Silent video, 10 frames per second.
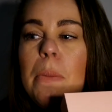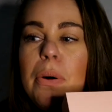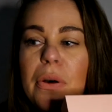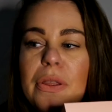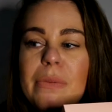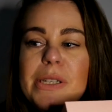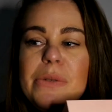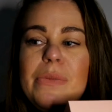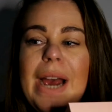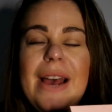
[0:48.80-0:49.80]
put them
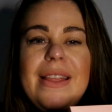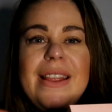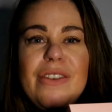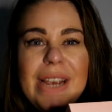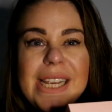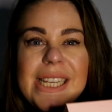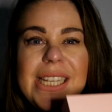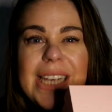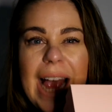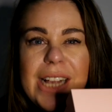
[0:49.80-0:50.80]
somewhere that they're easy
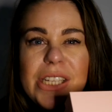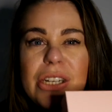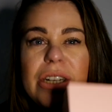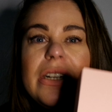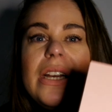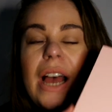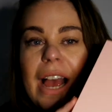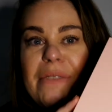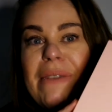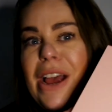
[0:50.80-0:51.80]
to get to,
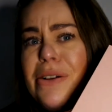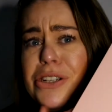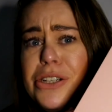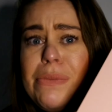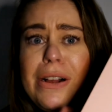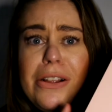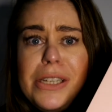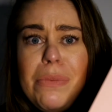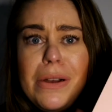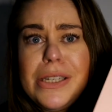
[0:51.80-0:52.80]
I always use my
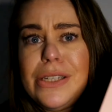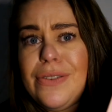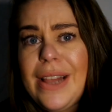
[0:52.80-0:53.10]
glossy boxes for